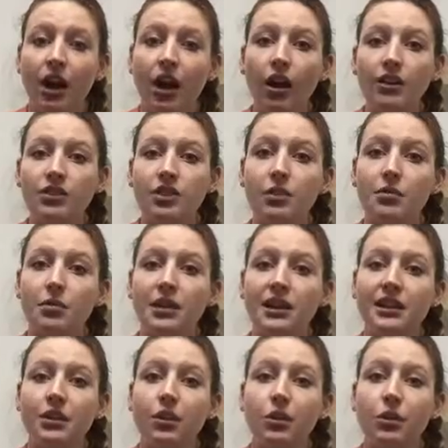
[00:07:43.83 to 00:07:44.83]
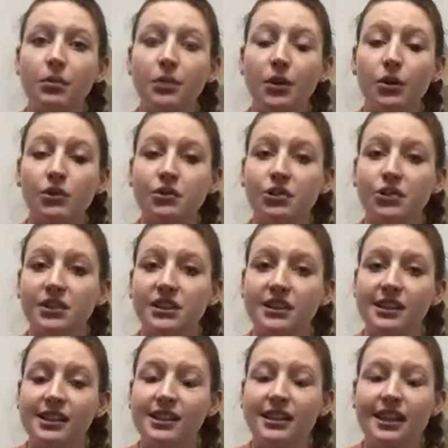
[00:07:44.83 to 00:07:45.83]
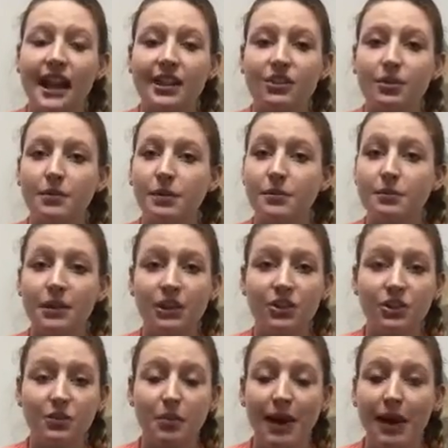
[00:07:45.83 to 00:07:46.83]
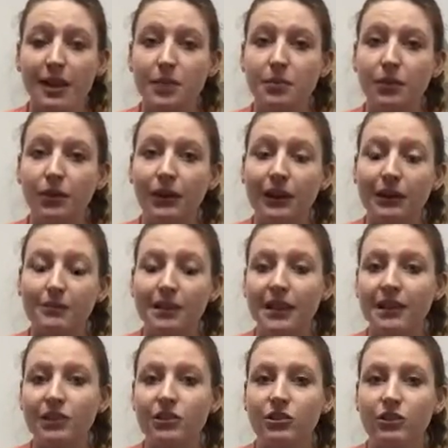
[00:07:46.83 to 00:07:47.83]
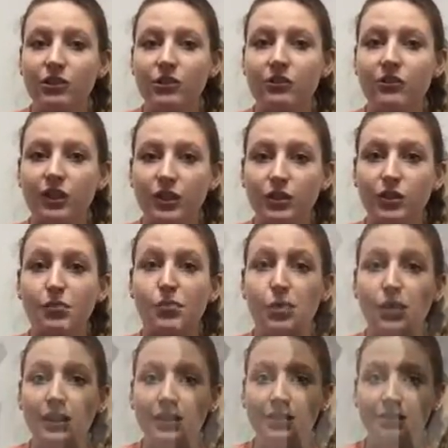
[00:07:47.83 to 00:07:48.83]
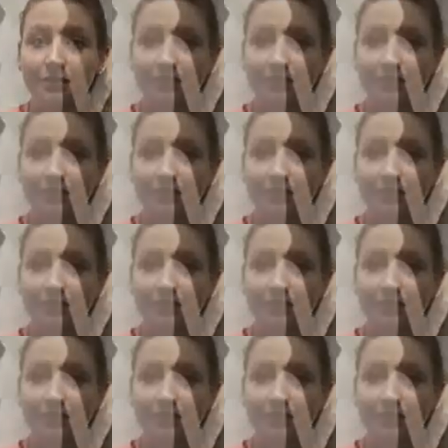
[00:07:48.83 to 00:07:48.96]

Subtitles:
Also, bringing the home culture into the classroom as much as possible can make the student feel supported.